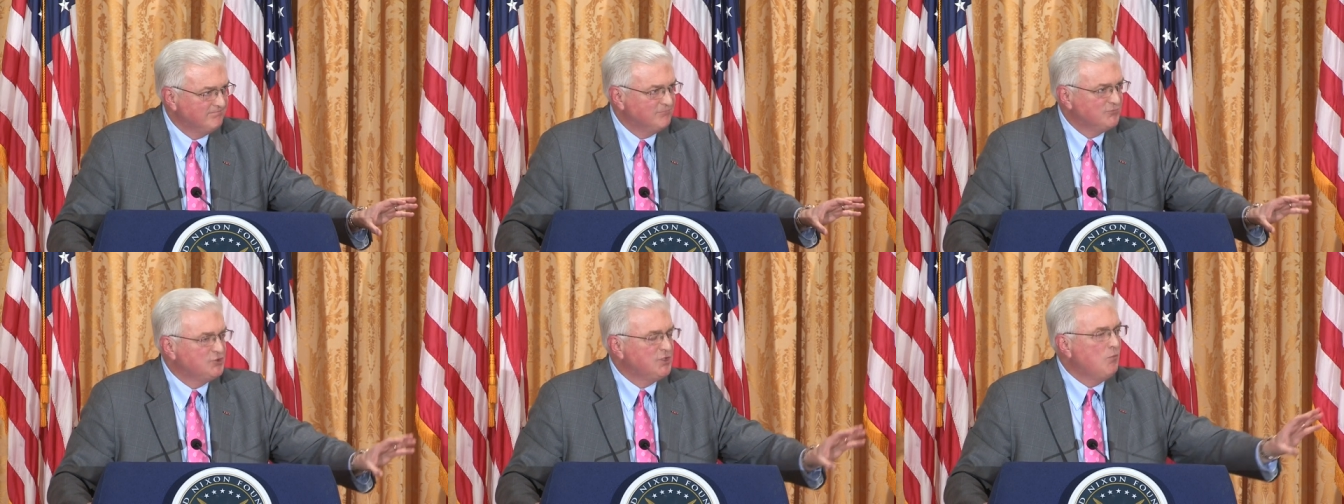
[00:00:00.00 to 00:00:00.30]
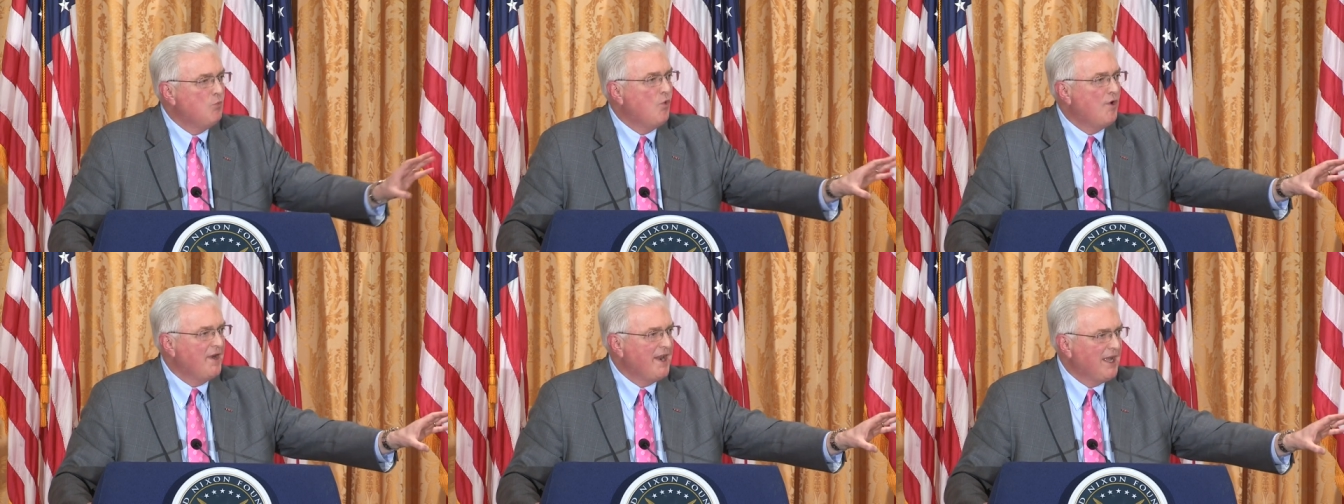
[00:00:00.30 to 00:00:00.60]

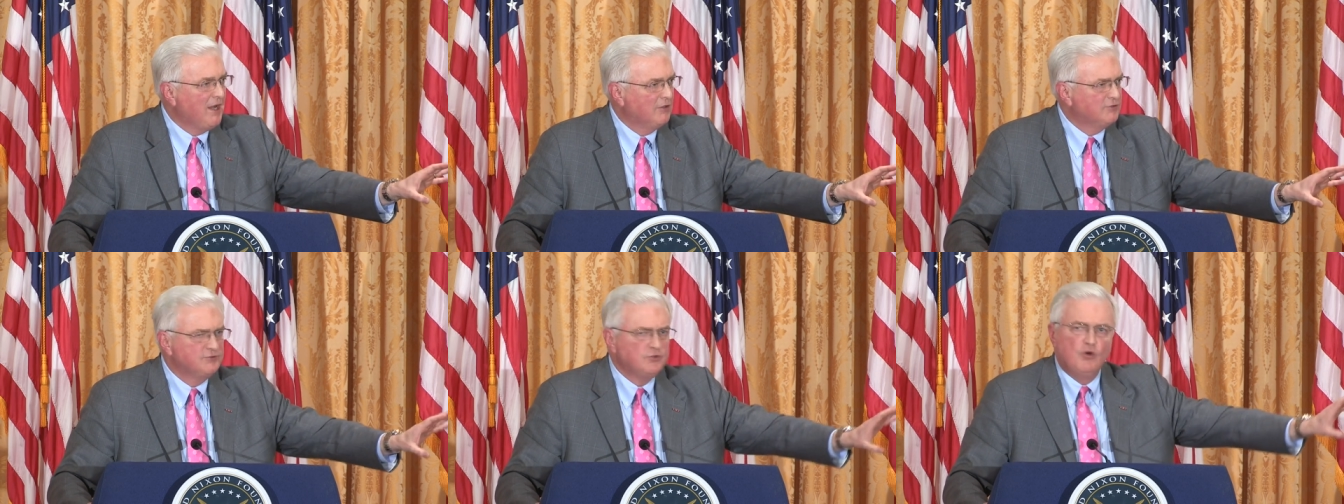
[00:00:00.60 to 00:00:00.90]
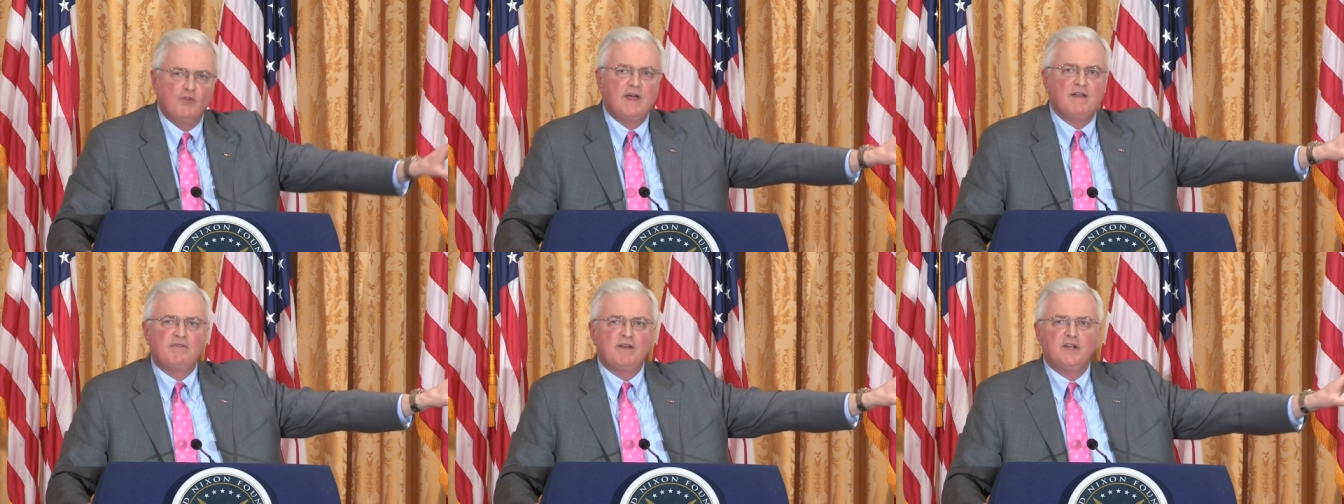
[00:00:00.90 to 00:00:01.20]
someone else.
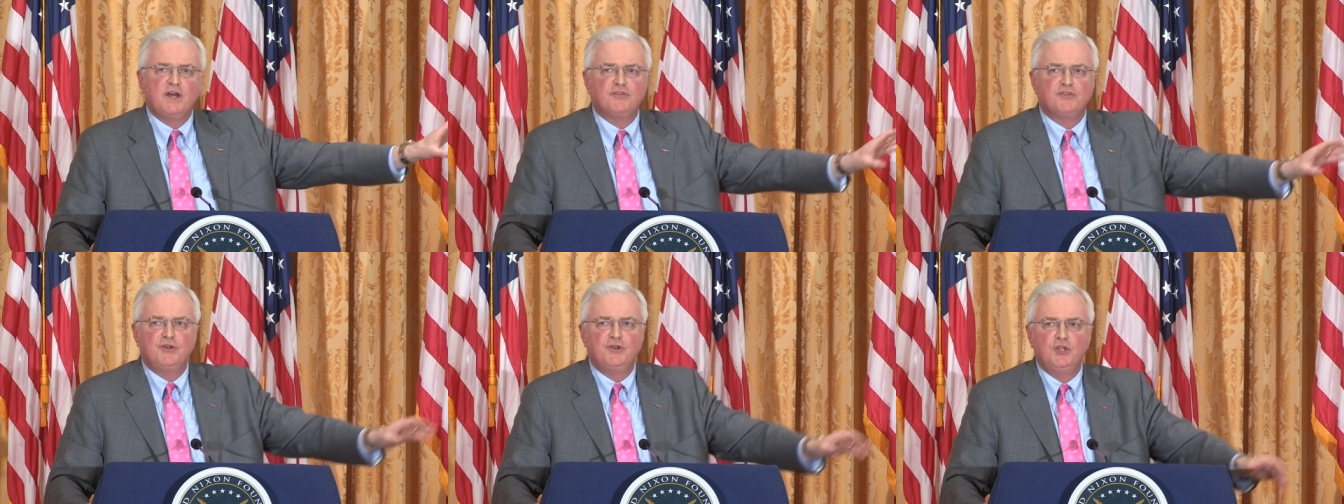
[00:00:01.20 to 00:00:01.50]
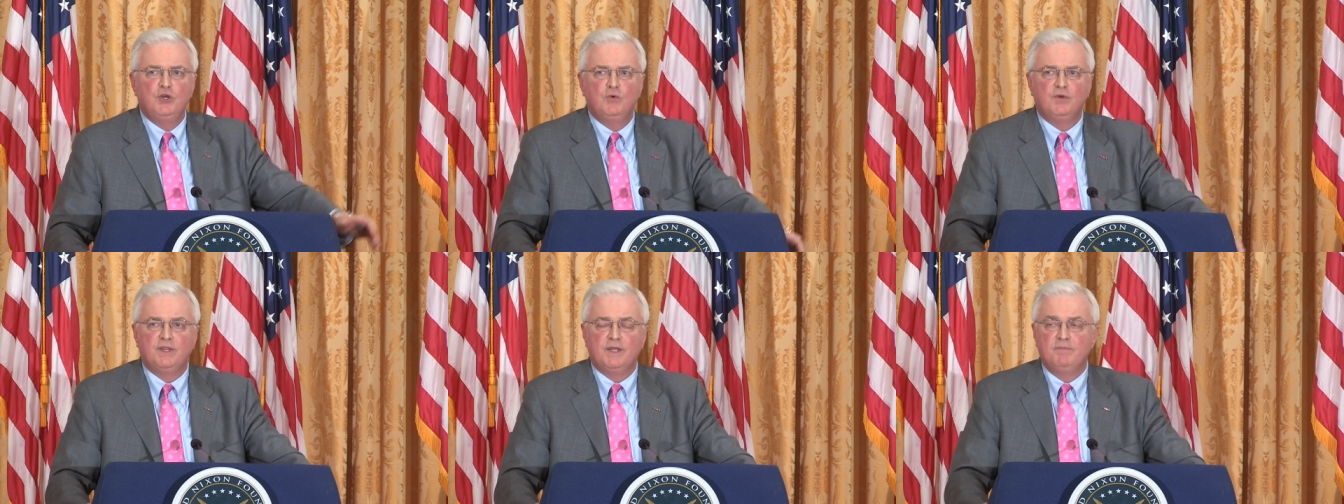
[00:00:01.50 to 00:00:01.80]
Oh, they've got nothing
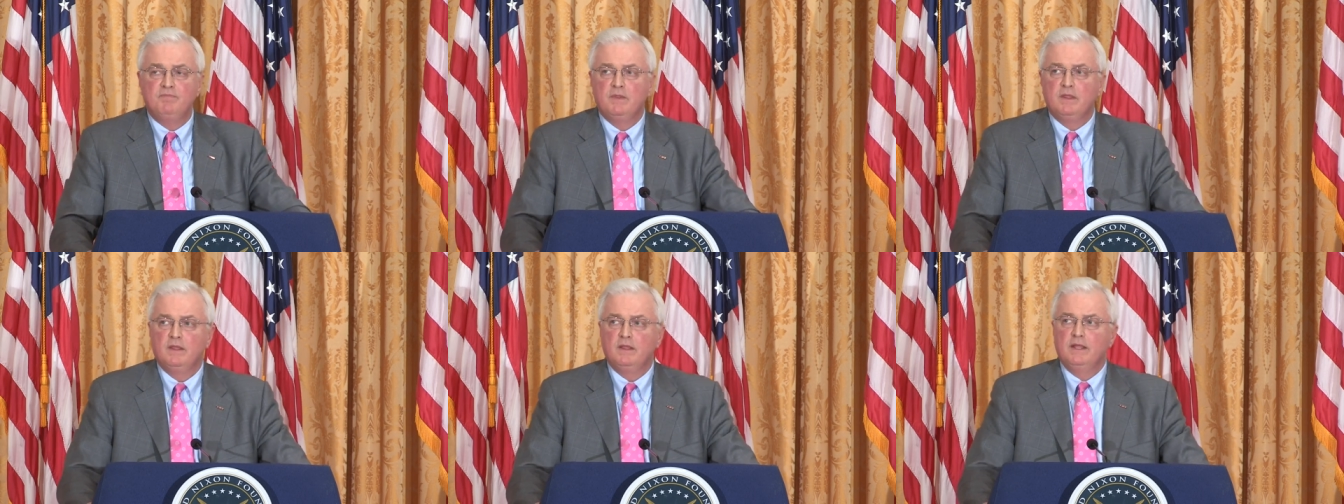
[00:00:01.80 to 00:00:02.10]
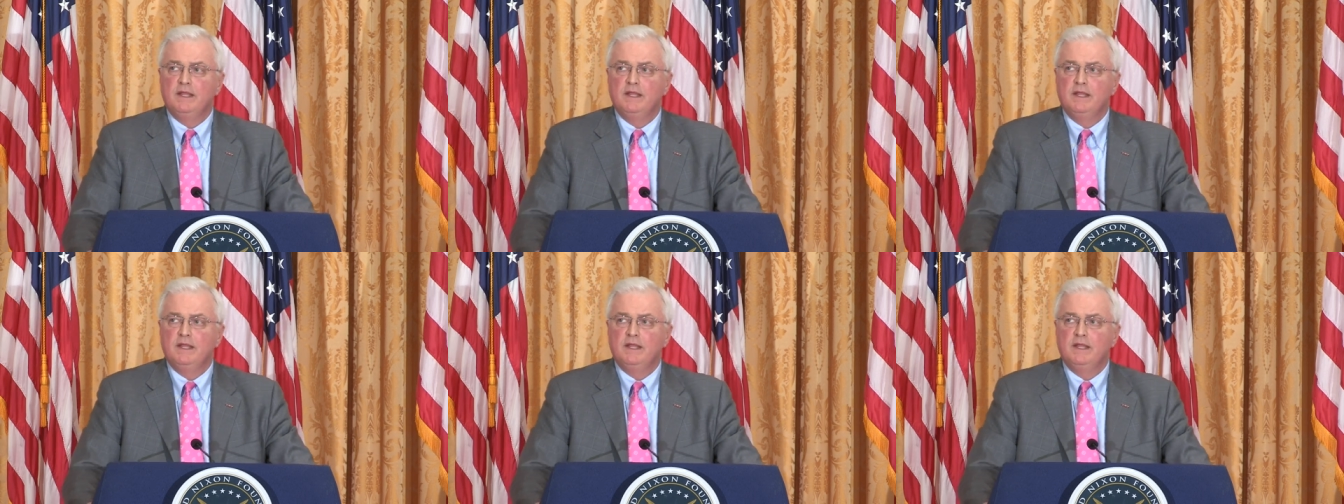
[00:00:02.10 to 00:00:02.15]
to do with it.